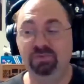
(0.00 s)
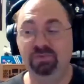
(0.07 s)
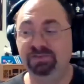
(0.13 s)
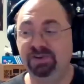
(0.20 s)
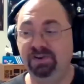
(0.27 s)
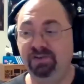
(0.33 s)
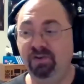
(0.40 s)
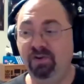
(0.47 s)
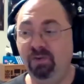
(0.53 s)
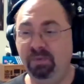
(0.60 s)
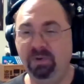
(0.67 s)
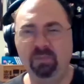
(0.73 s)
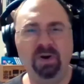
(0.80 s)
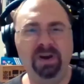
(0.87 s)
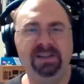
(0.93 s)
Roots are dope.
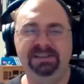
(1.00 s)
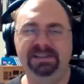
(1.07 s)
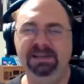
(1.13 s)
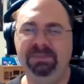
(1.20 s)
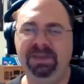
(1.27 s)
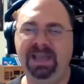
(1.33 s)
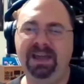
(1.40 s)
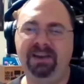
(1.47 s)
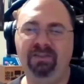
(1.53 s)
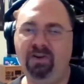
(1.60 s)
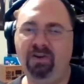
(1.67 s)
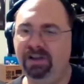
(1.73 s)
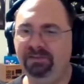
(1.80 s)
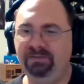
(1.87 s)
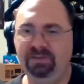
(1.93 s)
And what a deep
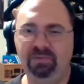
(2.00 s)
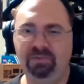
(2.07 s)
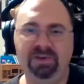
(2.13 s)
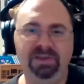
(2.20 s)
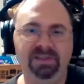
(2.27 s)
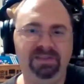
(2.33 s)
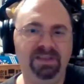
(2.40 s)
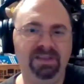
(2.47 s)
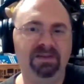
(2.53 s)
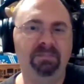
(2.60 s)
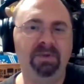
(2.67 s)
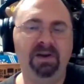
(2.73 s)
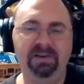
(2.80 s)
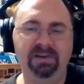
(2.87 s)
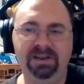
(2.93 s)
catalog if you really think
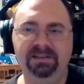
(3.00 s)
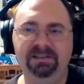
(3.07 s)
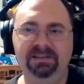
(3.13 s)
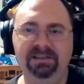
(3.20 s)
about it.